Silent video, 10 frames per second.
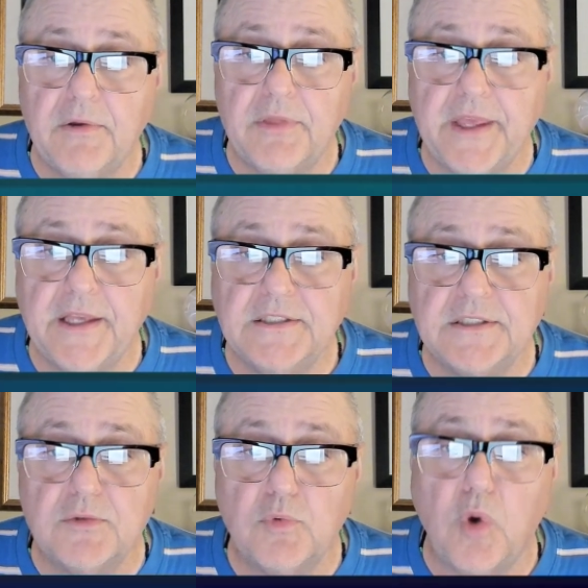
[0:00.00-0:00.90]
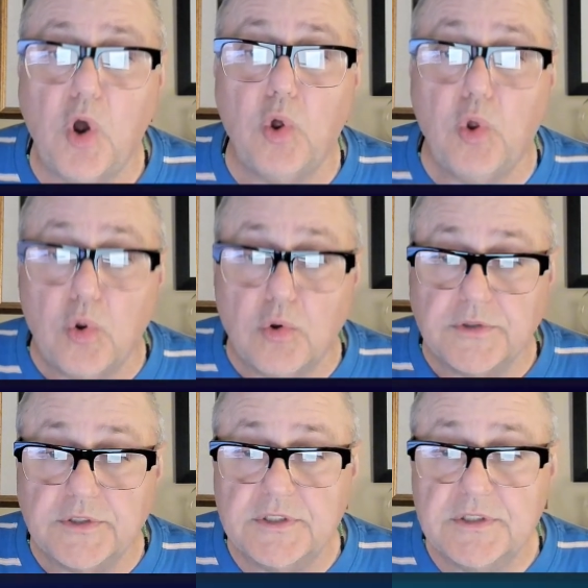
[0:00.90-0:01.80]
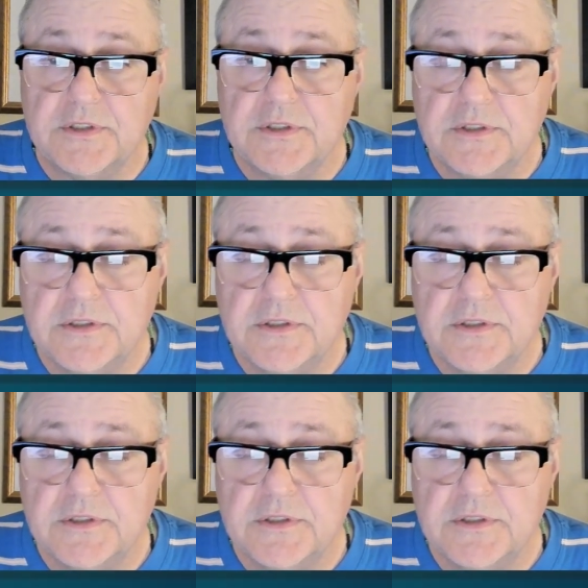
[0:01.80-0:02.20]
these roles.